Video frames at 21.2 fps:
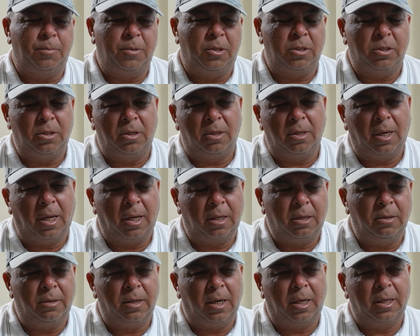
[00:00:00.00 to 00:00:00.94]
because
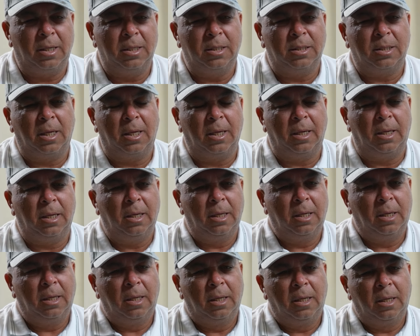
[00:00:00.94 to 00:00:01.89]
like you rightly say,
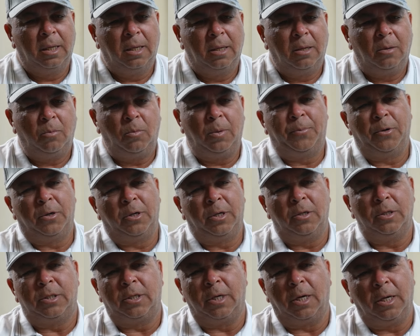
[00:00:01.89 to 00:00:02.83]
we
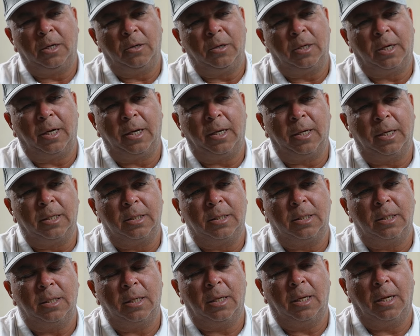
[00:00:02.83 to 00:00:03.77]
produce really good cricketers.